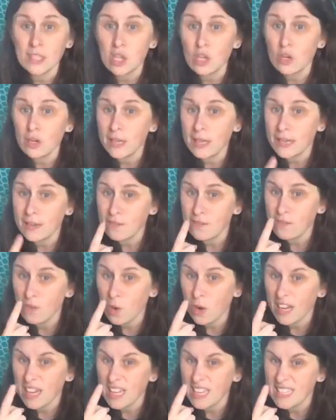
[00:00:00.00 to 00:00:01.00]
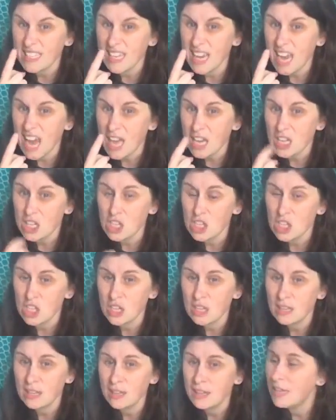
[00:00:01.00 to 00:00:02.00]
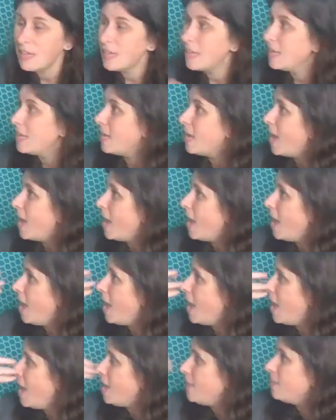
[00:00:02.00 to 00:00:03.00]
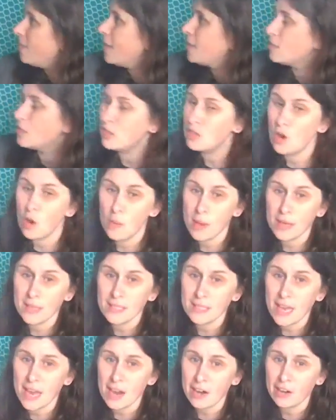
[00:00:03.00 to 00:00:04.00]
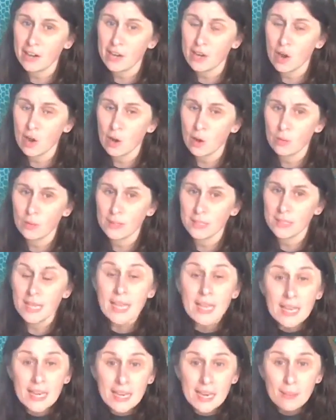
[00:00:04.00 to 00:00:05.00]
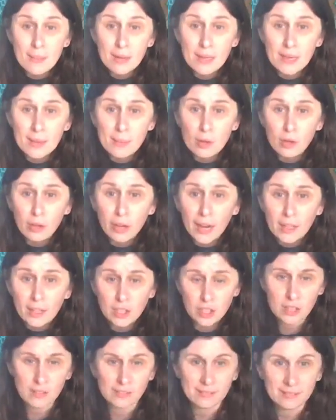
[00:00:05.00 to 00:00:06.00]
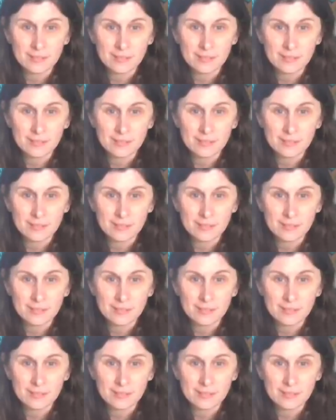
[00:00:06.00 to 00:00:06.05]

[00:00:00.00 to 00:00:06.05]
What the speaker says: looking for his lunch. He ate that snowman's carrot nose. Nibble, nibble, crunch.